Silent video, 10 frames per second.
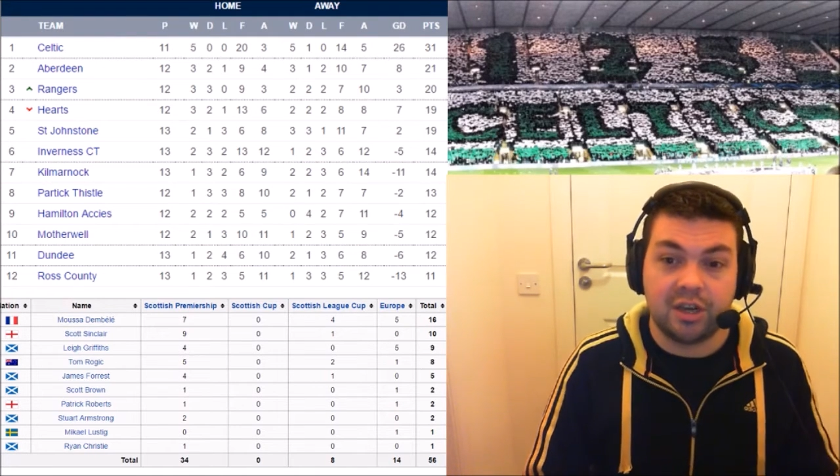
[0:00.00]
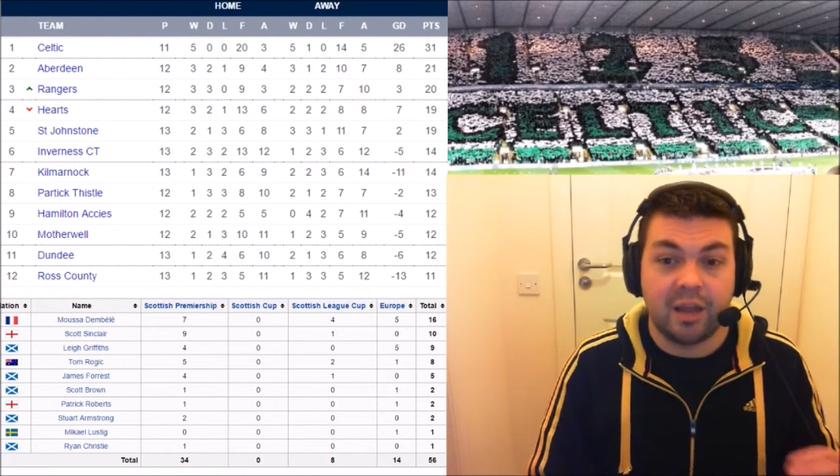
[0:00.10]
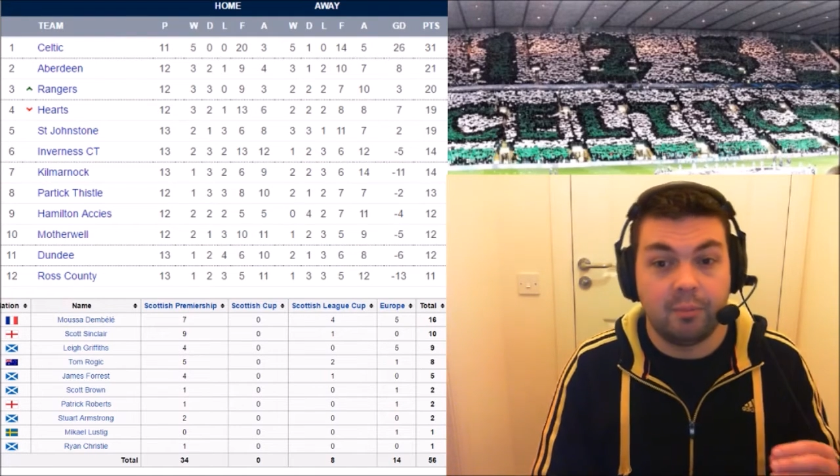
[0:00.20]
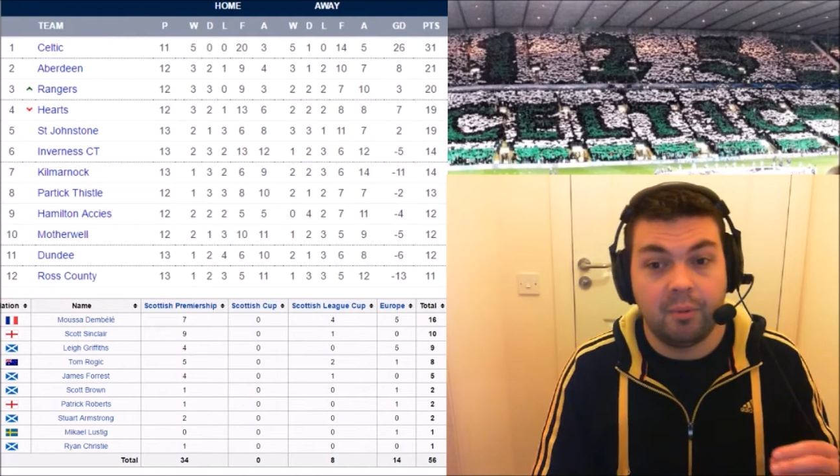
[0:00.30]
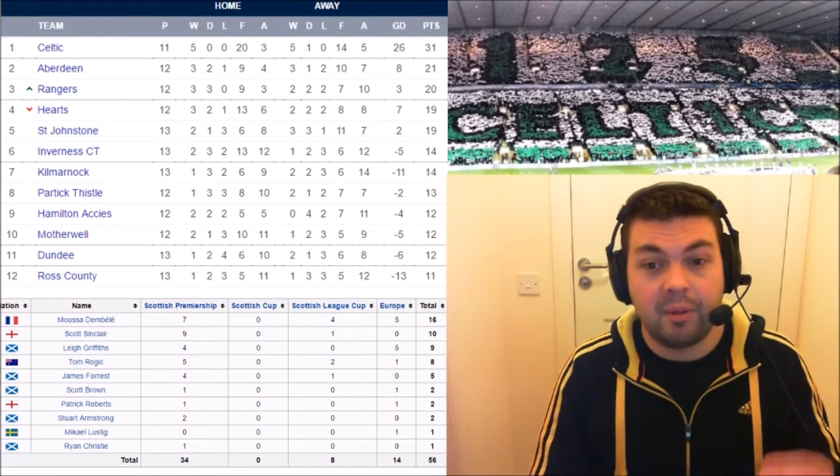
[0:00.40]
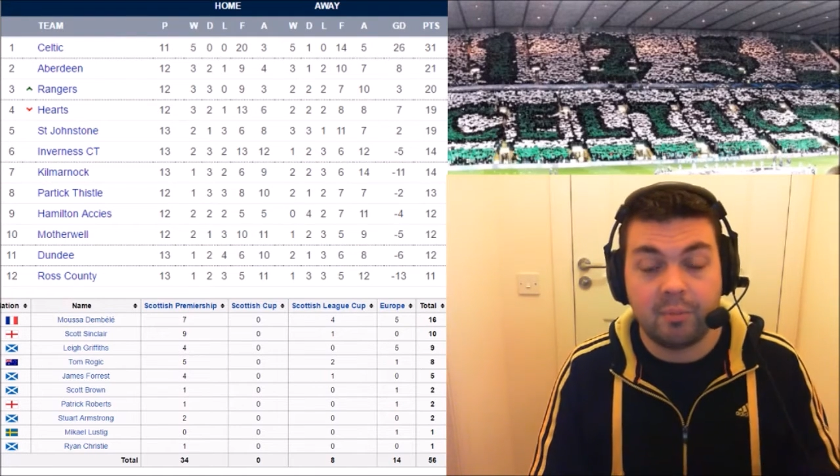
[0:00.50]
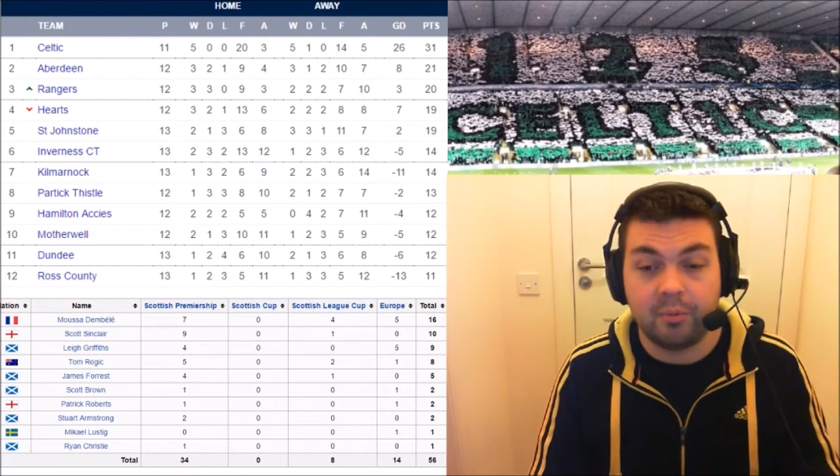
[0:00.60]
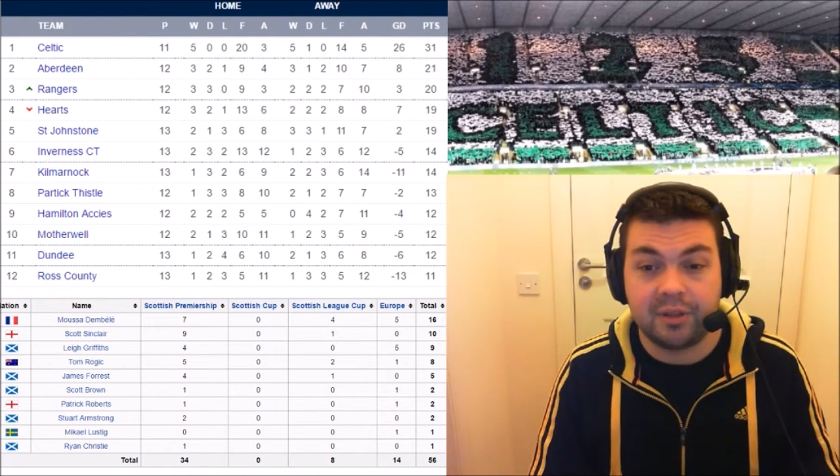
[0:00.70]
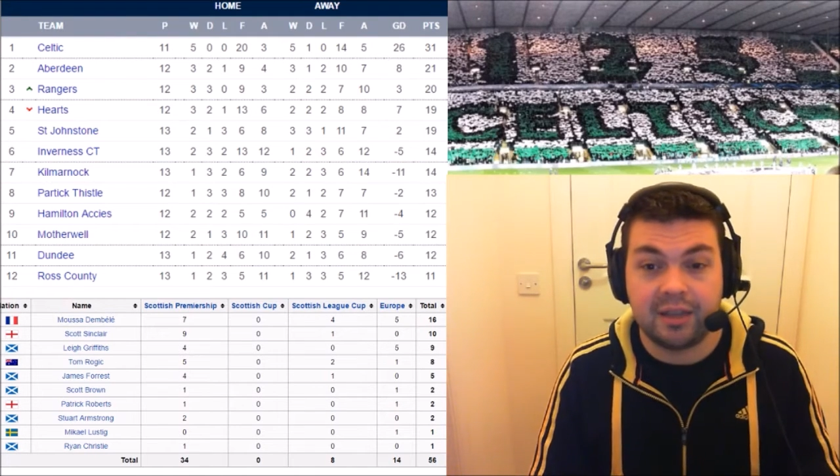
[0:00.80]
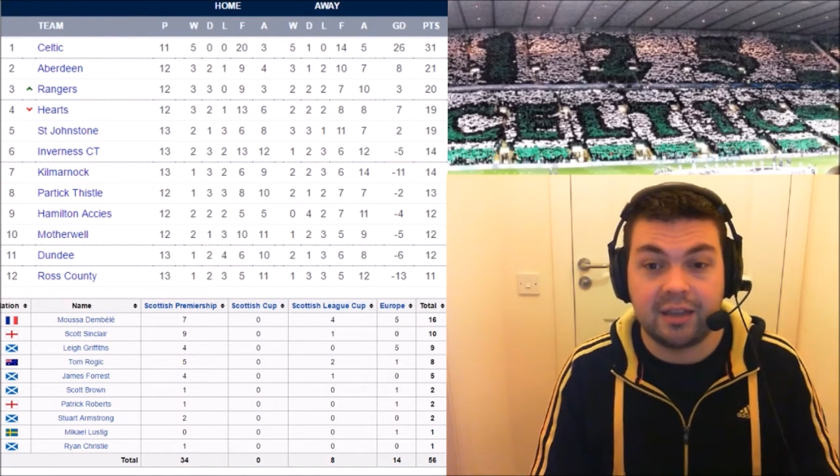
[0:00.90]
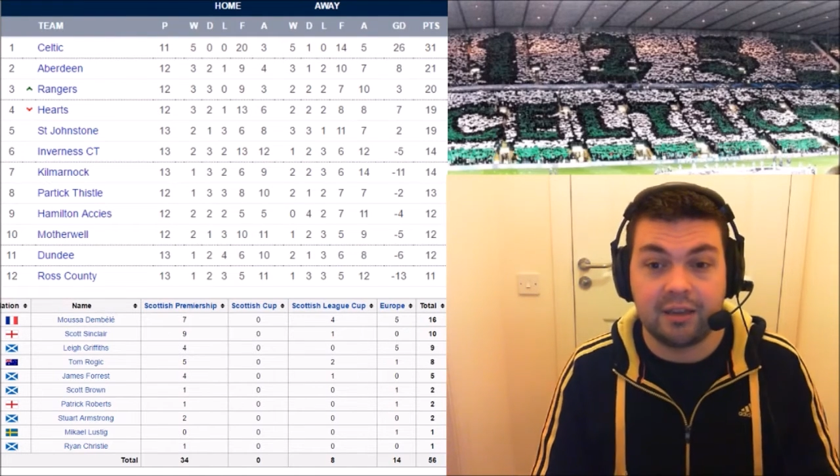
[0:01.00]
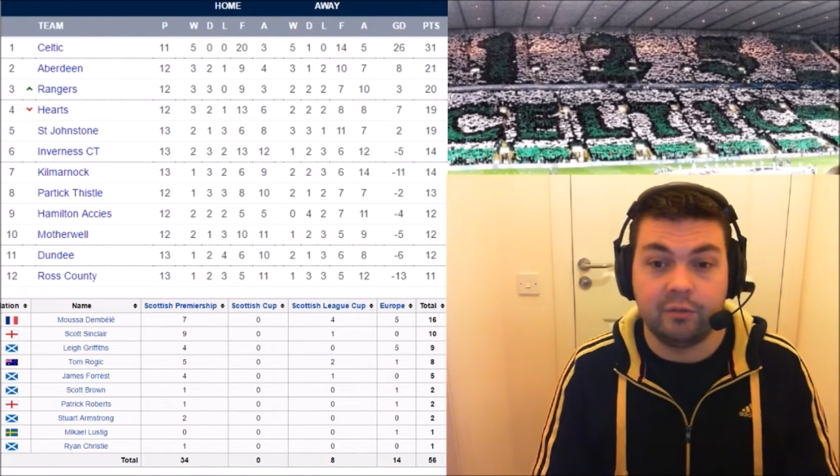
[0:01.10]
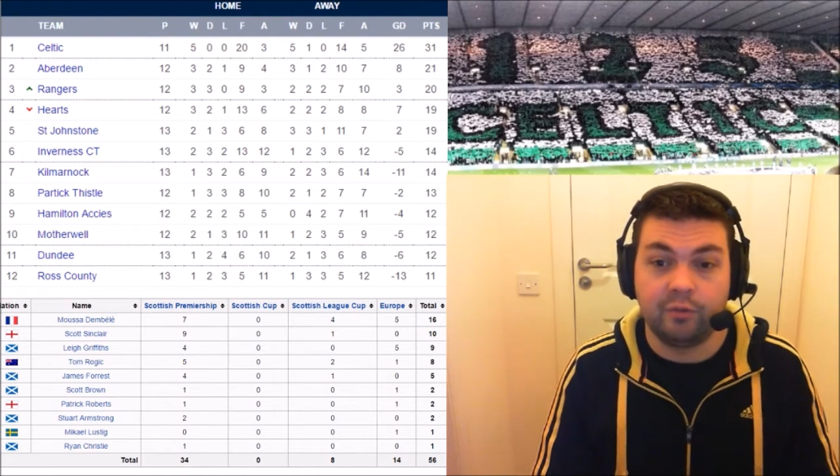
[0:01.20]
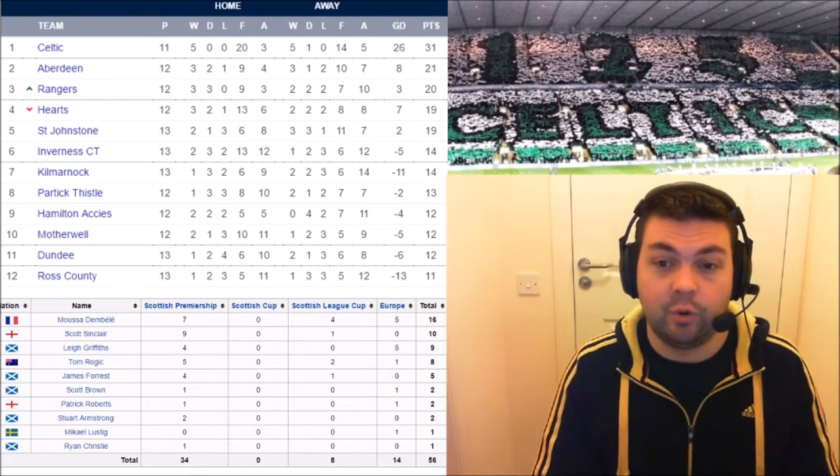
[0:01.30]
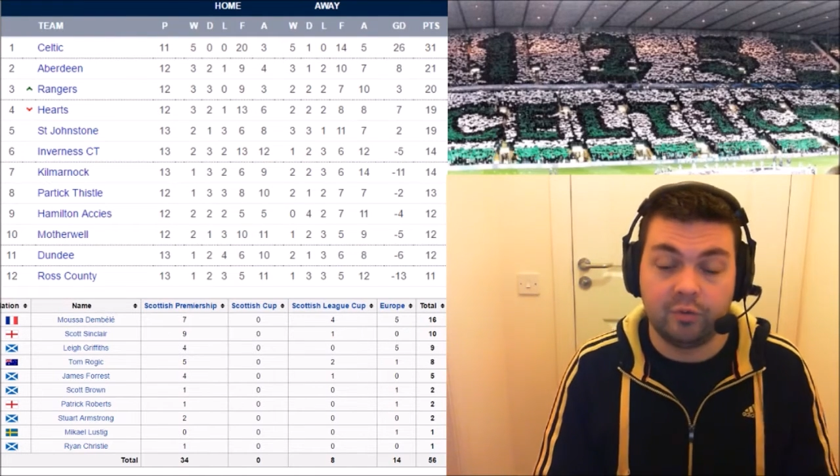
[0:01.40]
and we might be able to get you
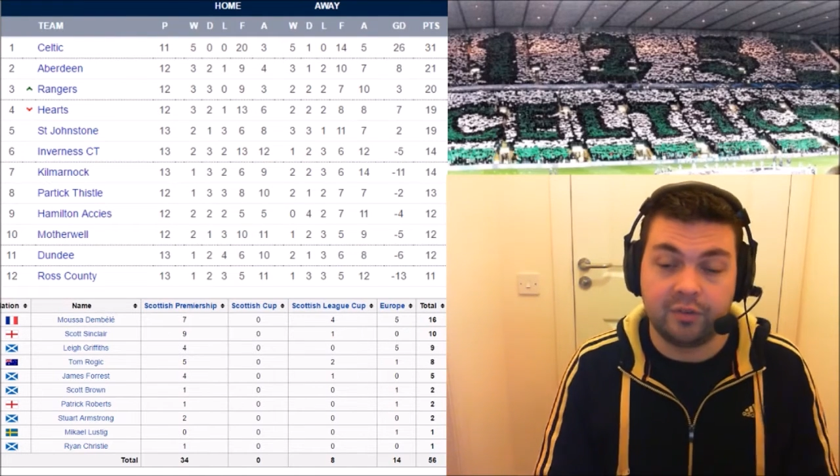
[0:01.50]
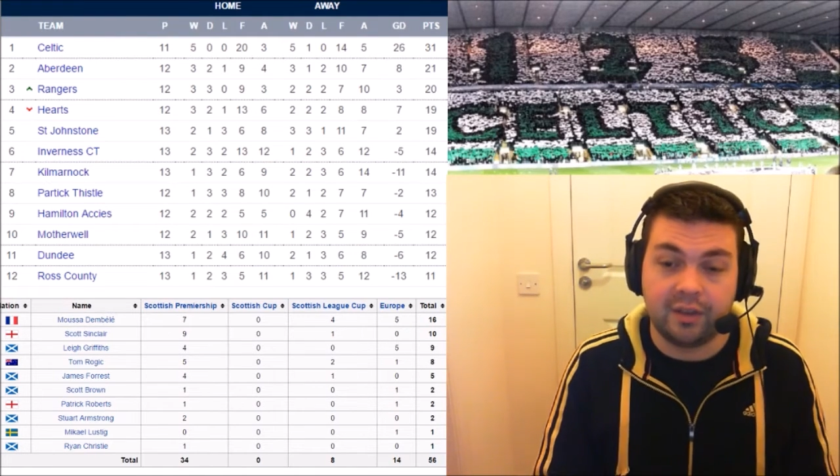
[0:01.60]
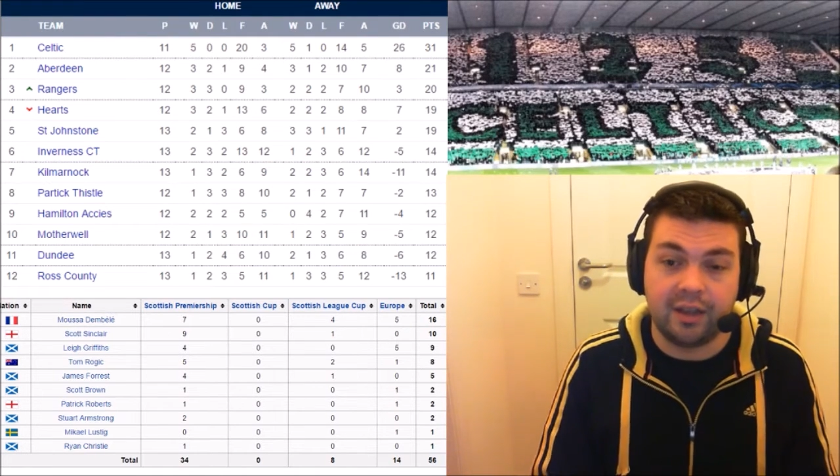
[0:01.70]
involved